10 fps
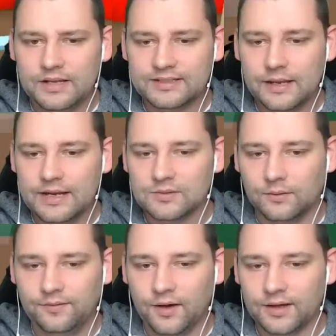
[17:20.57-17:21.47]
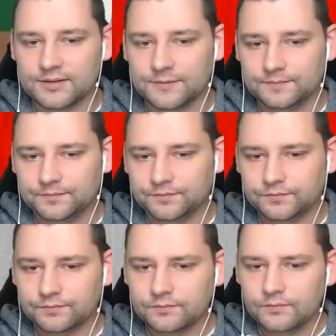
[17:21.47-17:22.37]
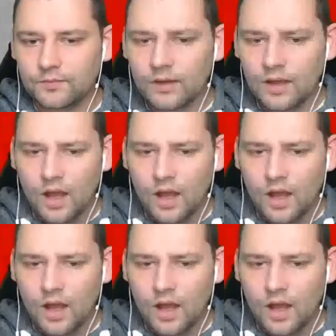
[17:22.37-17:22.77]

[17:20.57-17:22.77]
me just take this one first. I